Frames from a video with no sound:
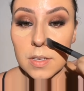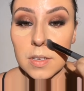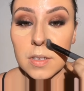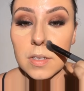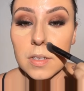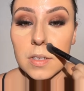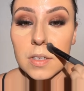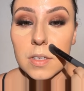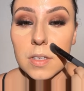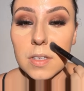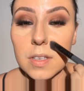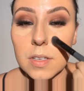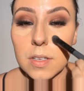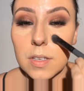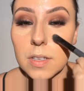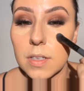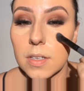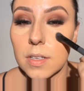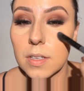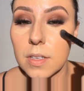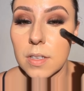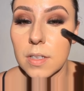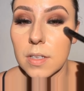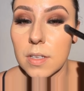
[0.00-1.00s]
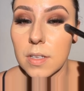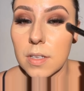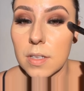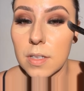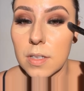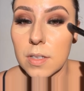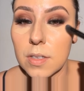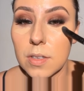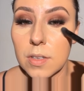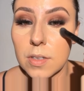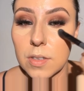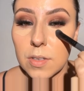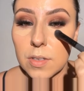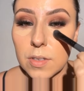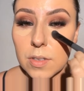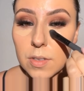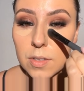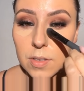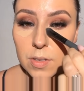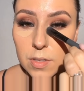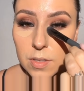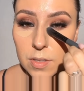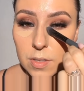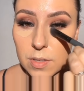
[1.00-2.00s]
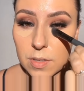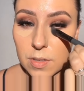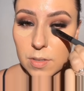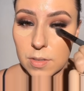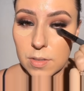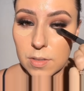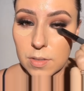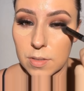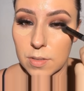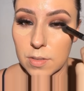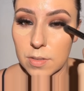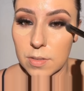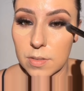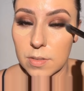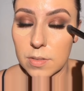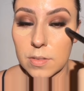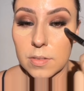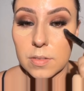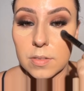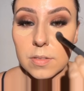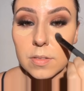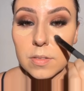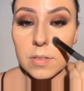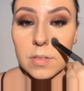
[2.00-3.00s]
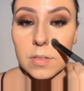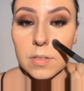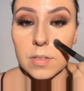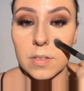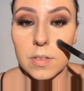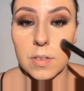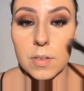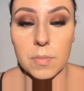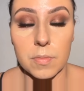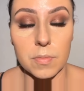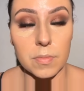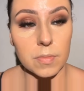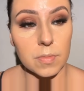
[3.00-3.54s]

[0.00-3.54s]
[no speech]